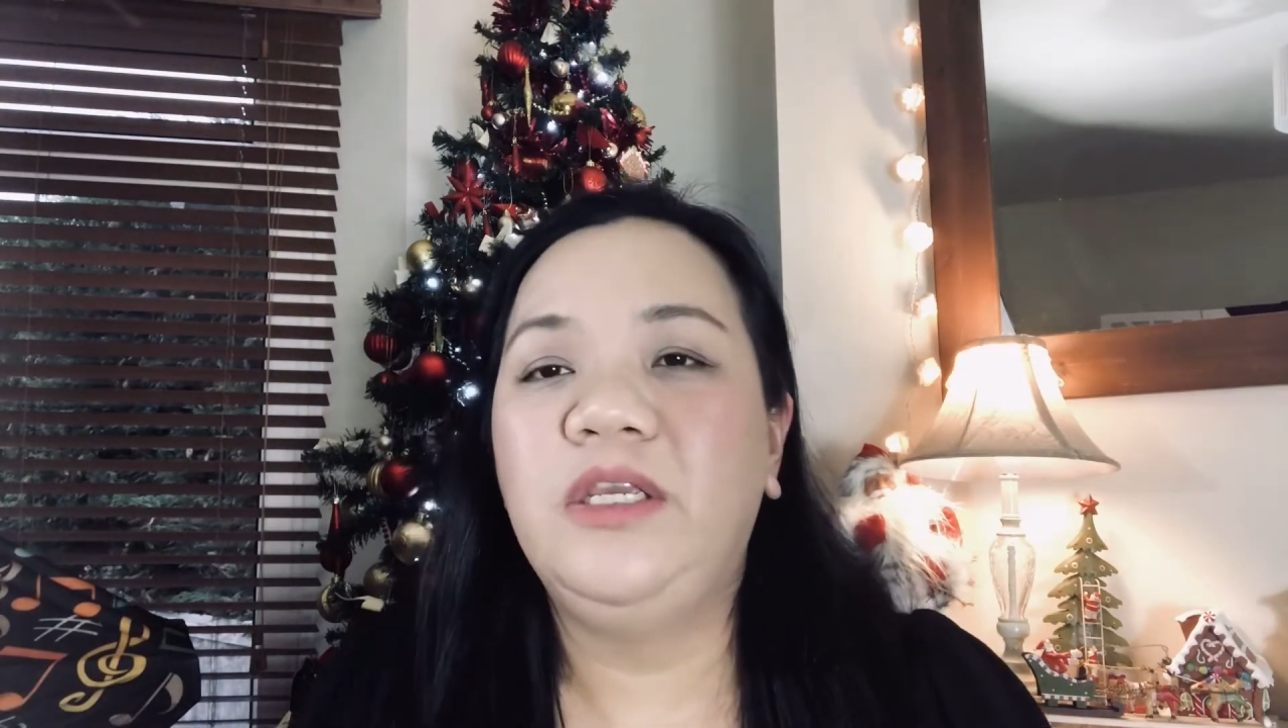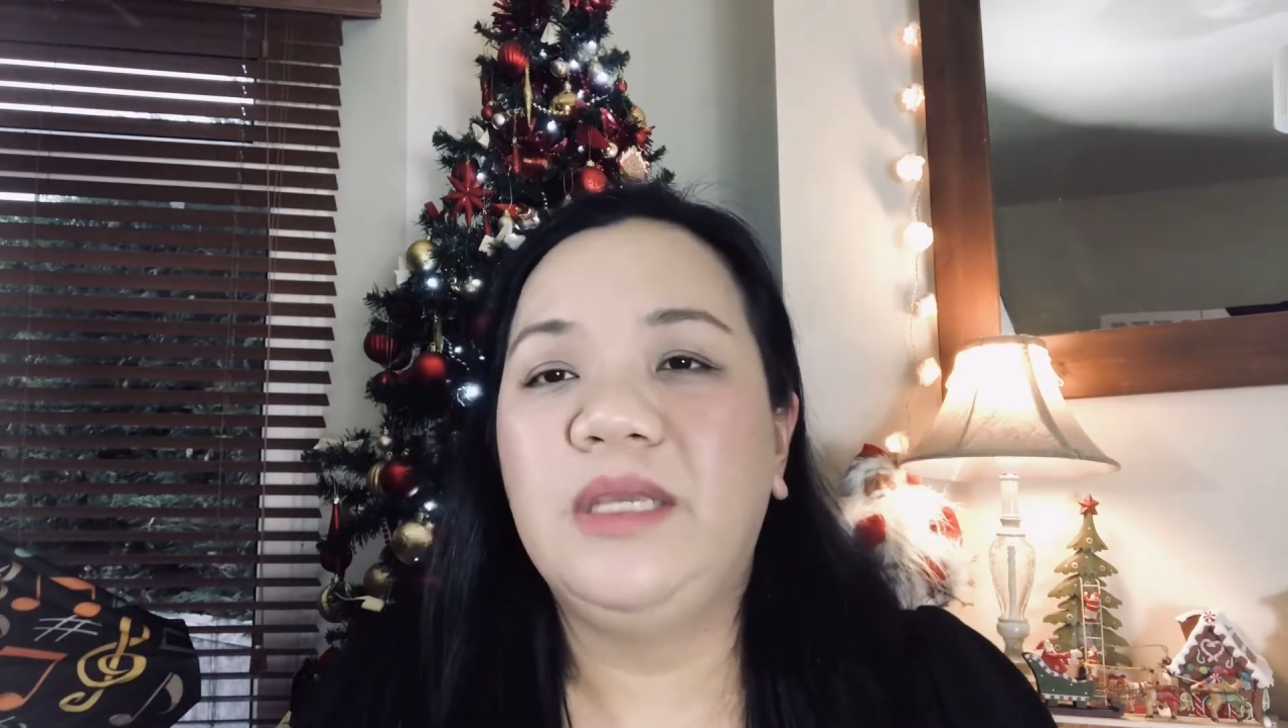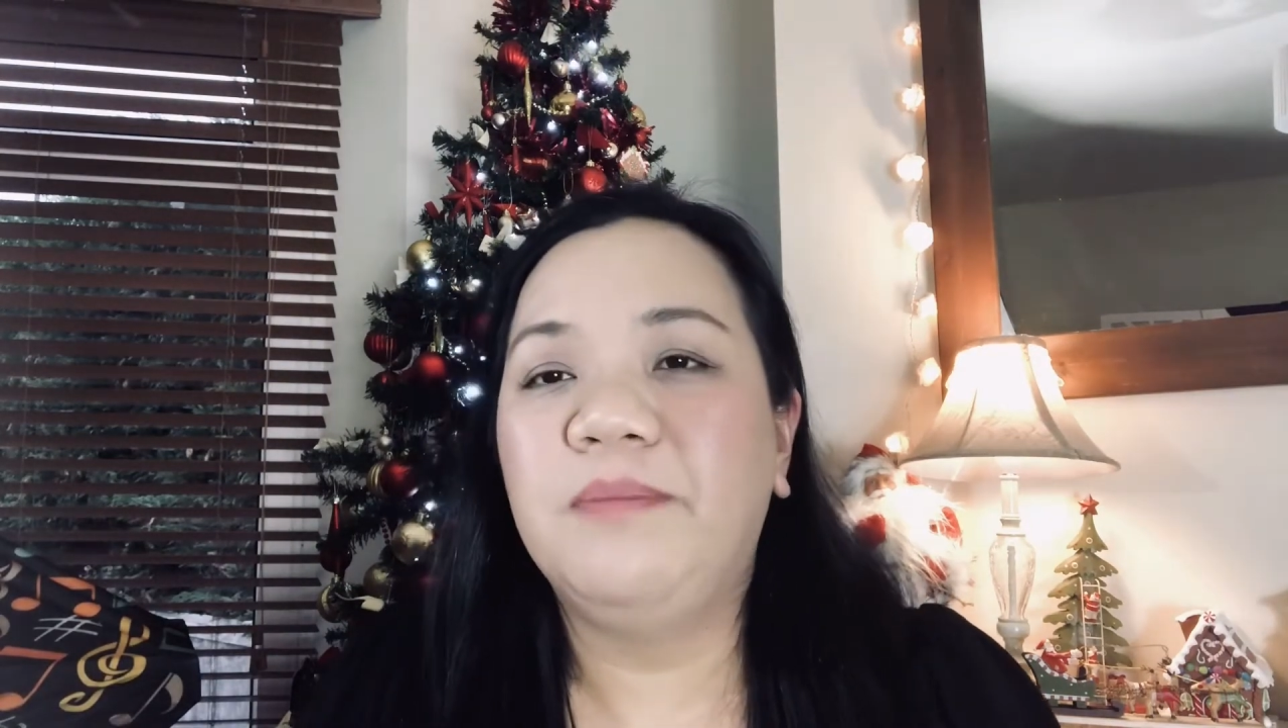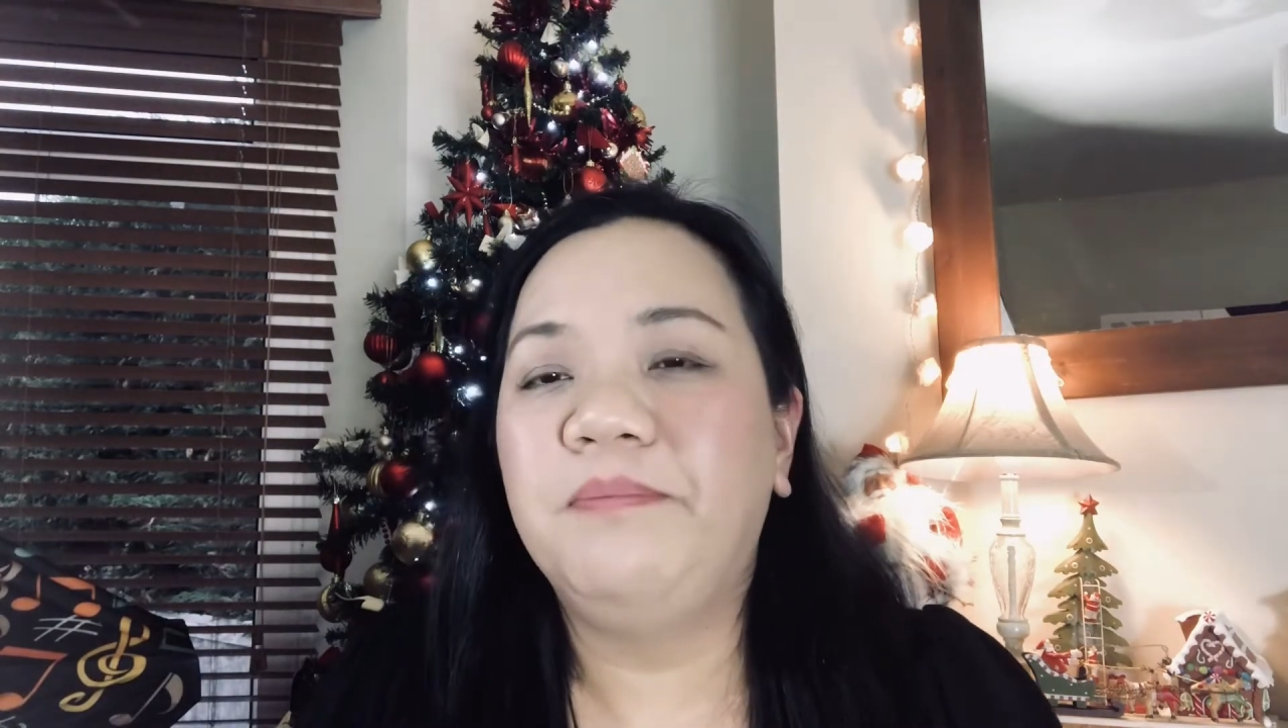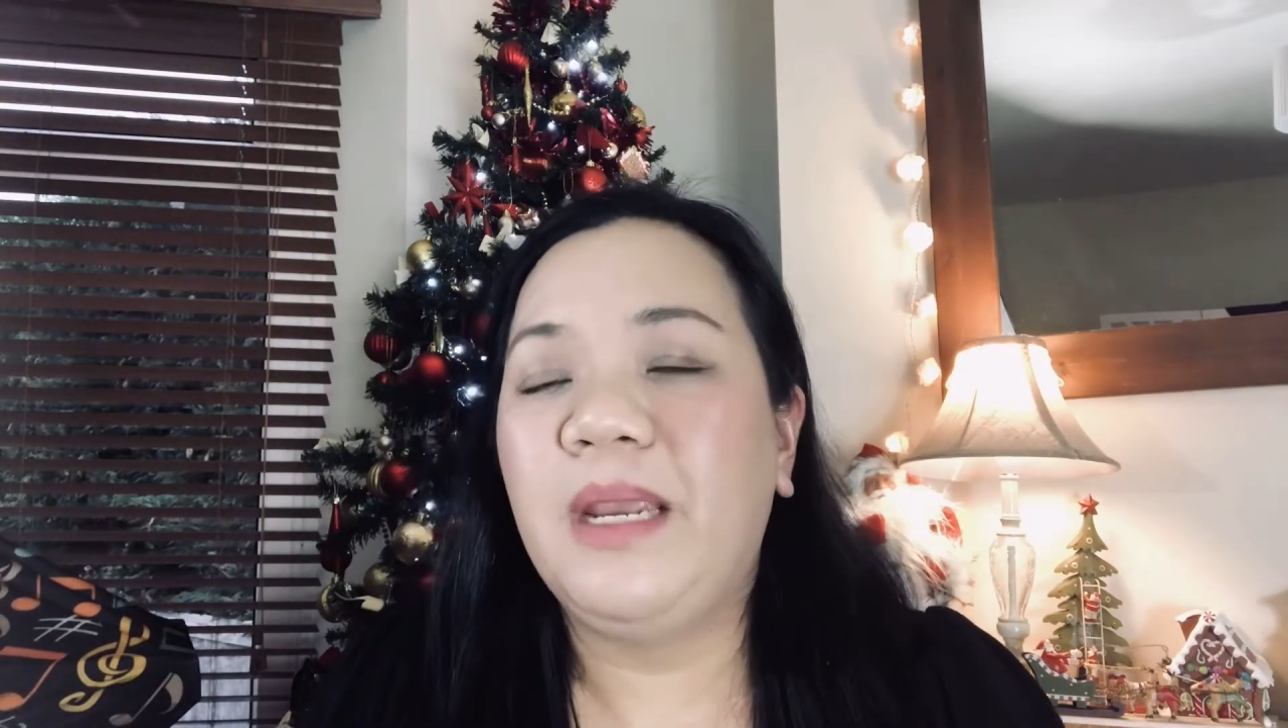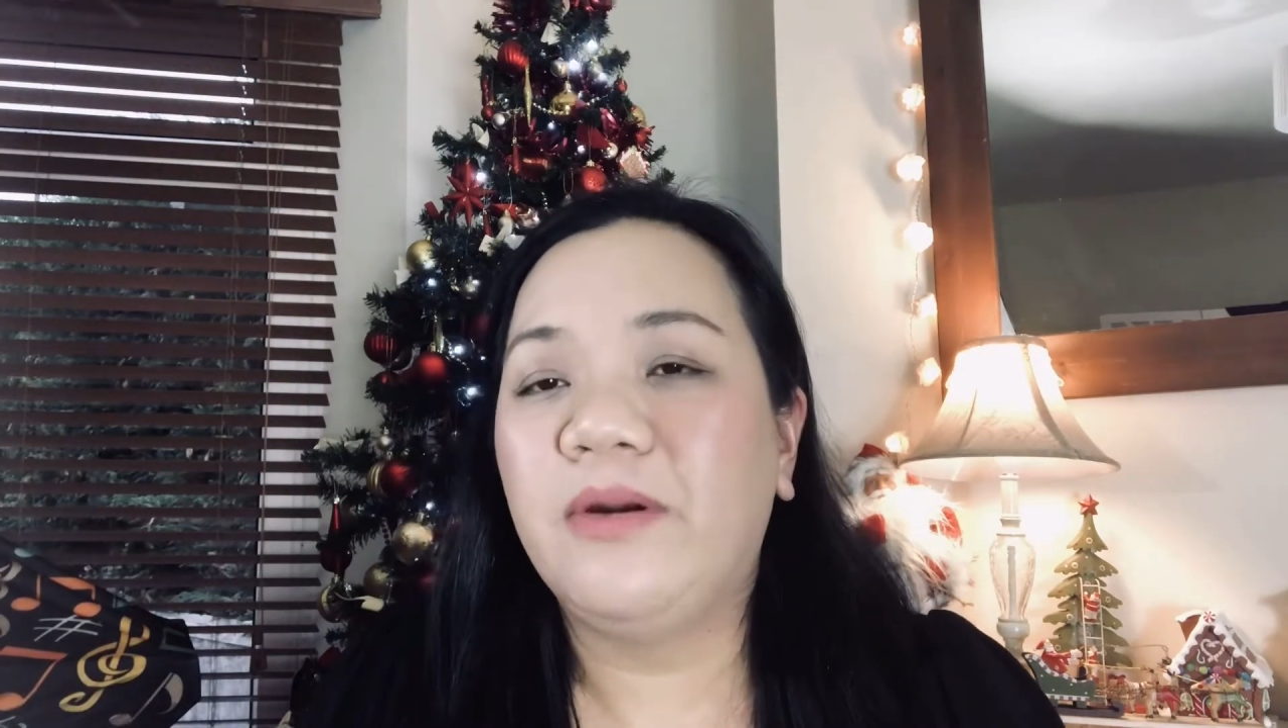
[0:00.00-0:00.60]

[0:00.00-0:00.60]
you get pay